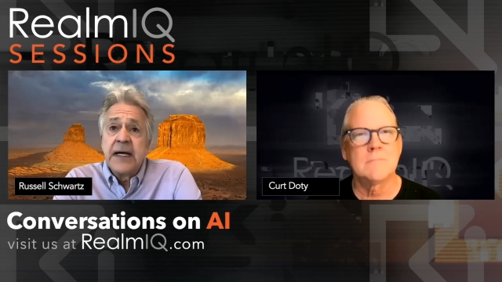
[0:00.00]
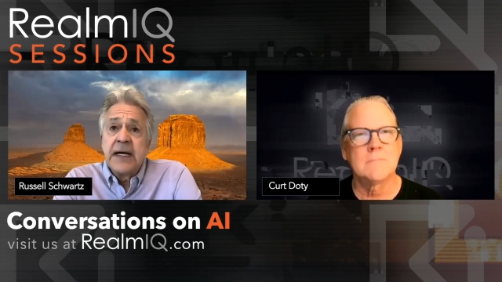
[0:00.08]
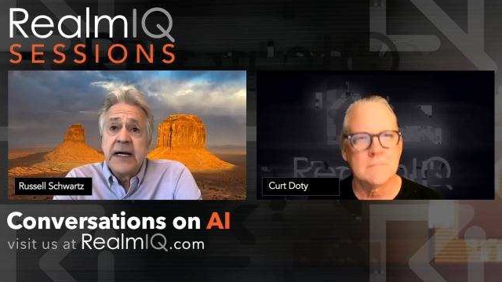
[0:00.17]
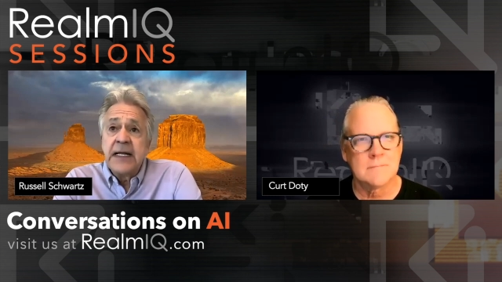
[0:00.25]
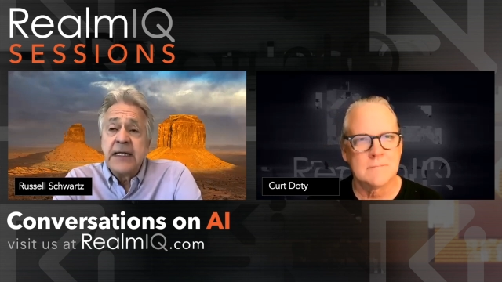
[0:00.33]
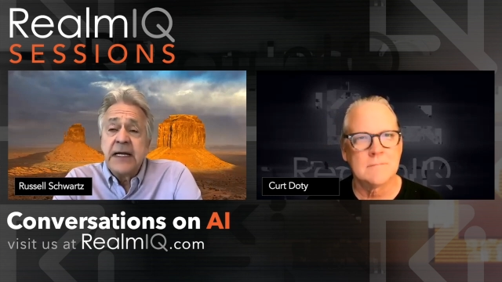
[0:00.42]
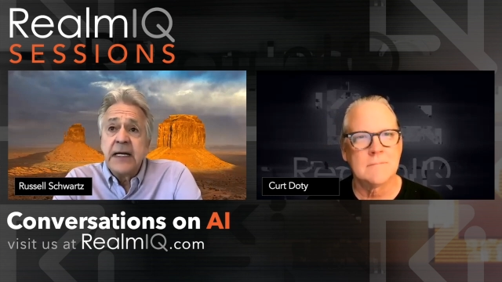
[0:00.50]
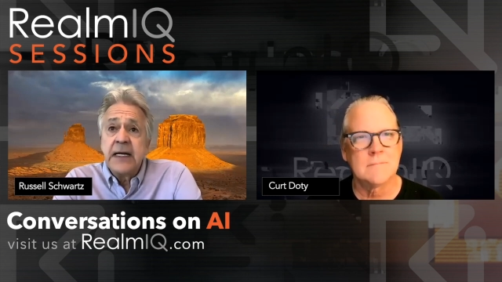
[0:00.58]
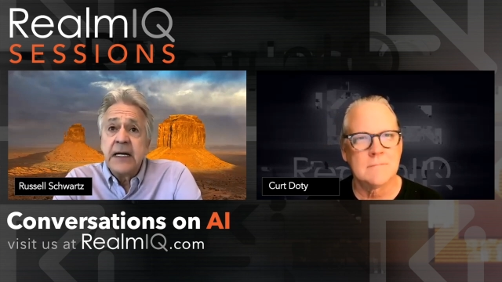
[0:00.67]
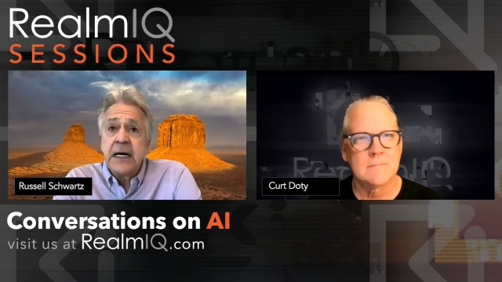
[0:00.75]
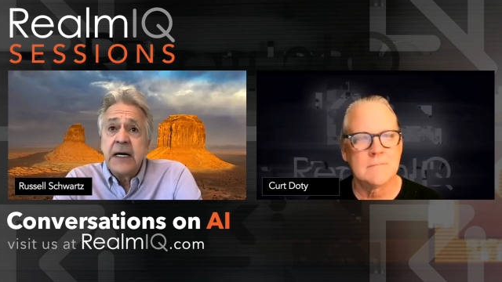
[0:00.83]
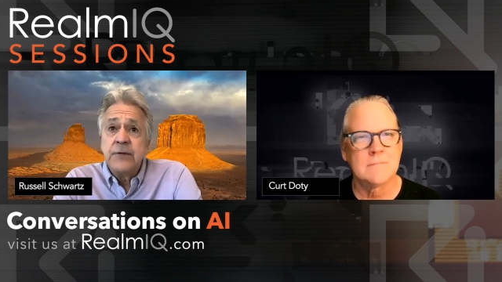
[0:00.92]
Speaker 1: And then
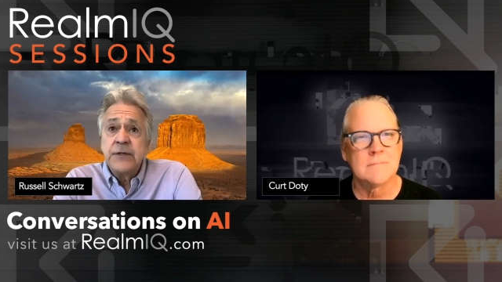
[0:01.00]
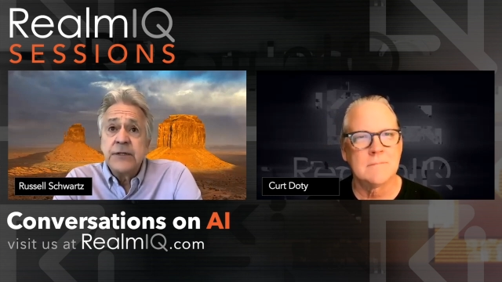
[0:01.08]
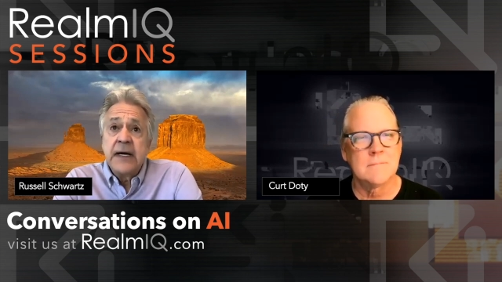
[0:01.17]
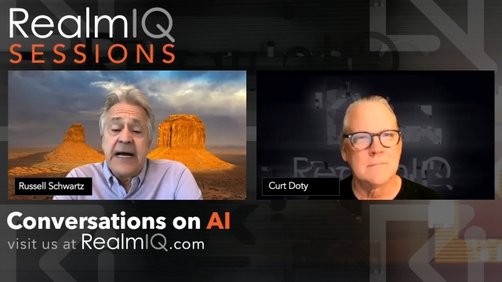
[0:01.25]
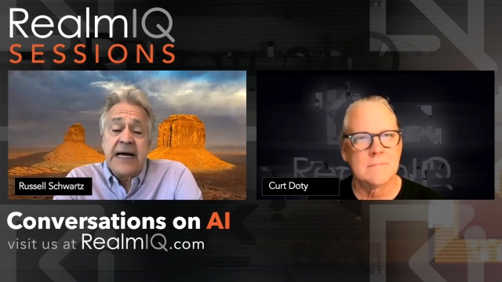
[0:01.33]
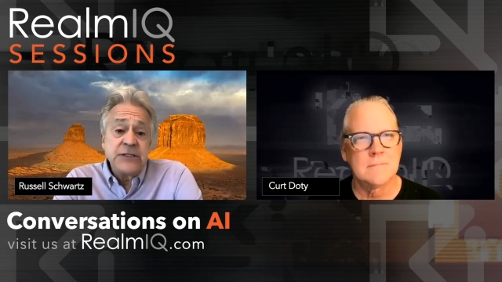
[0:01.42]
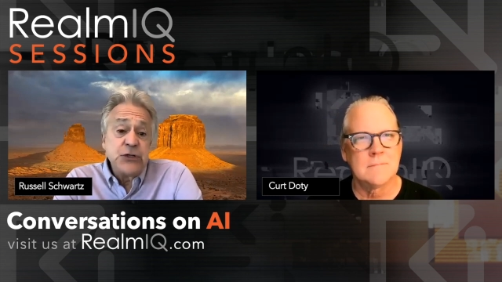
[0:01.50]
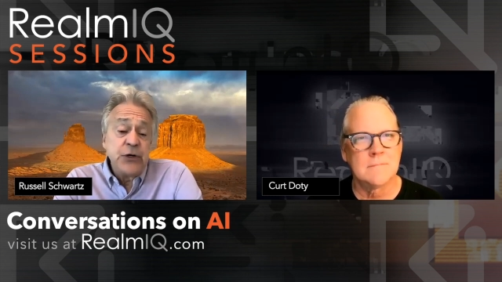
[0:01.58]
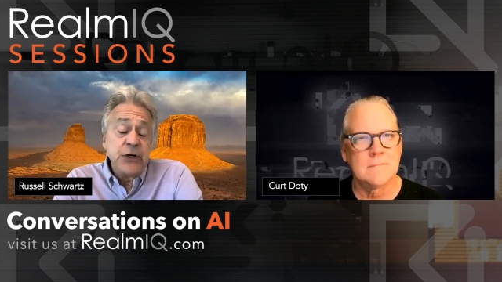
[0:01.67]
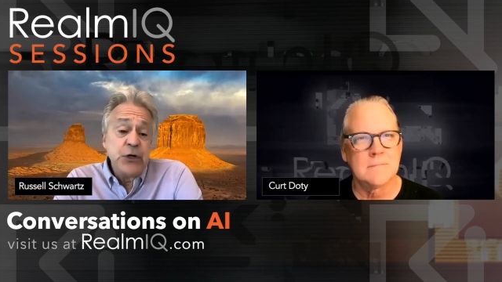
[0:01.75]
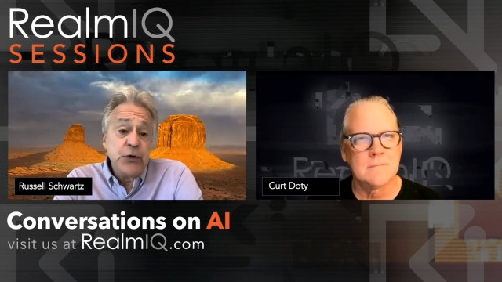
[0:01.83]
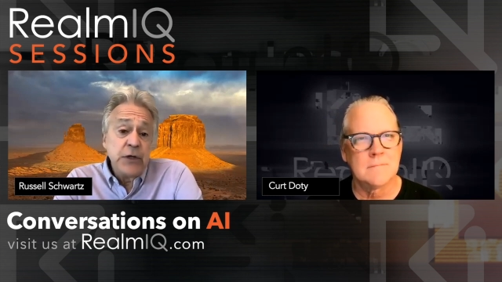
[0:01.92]
I was asked to
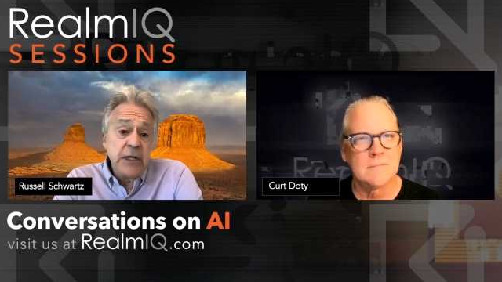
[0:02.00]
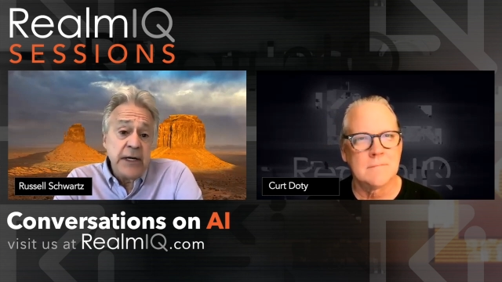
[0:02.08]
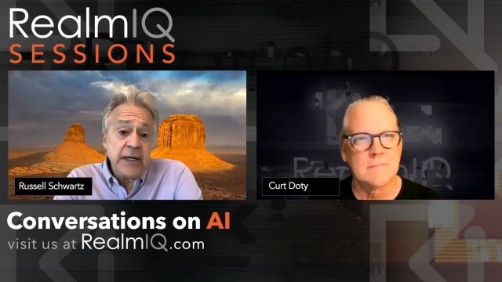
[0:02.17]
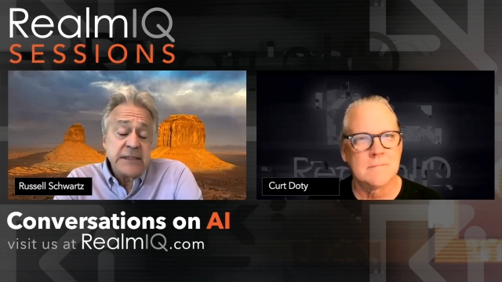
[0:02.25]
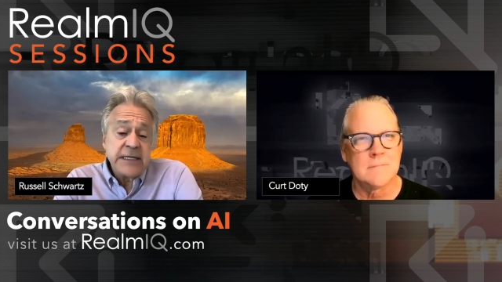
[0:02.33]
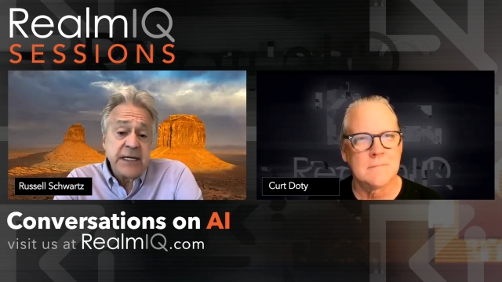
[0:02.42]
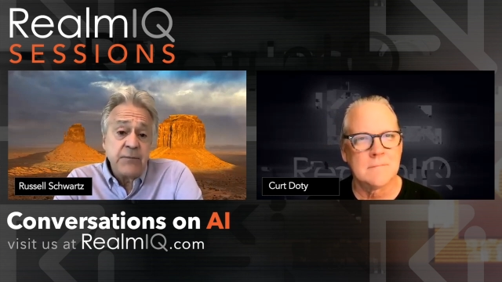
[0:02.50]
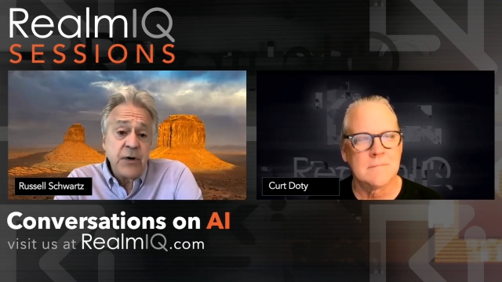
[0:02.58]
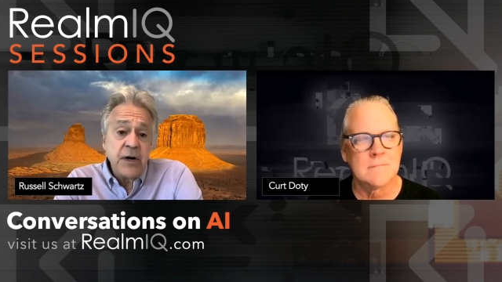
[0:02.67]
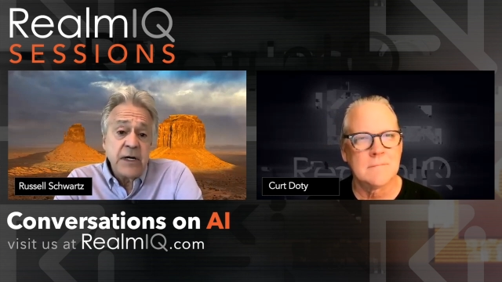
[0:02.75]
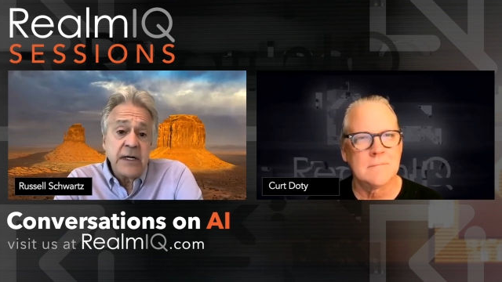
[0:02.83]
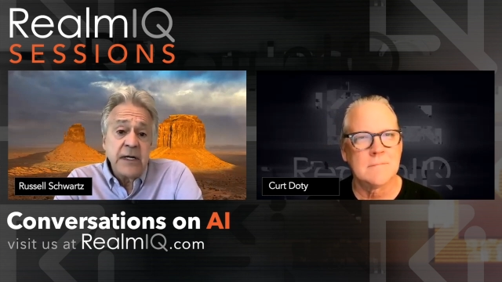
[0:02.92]
join New Line as head of
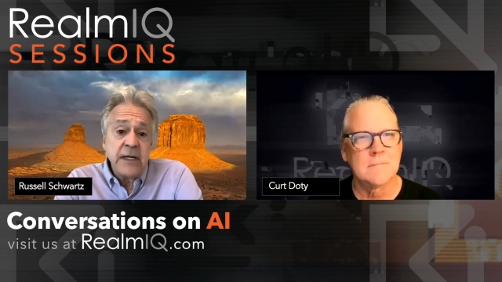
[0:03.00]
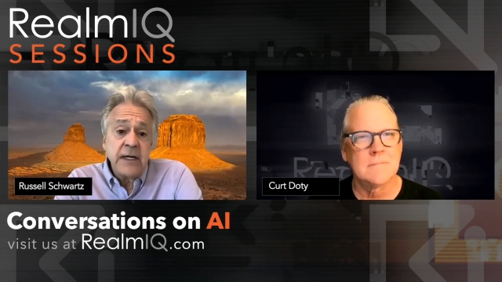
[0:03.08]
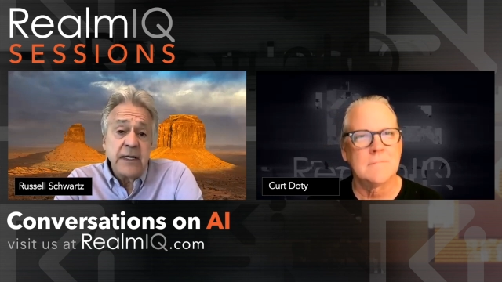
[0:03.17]
marketing